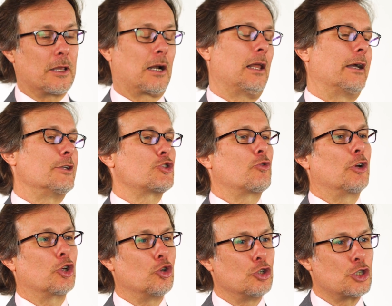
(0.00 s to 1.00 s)
the clients are
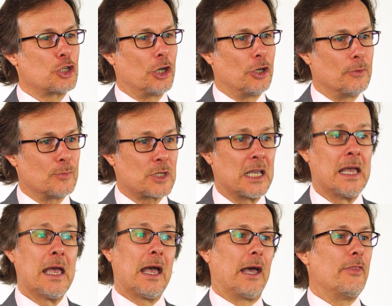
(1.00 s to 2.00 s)
on good terms
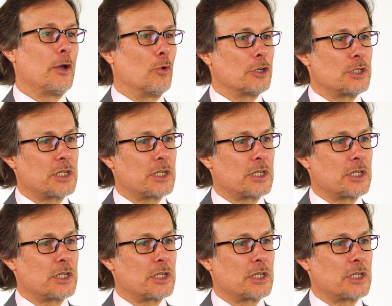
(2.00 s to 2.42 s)
and they want to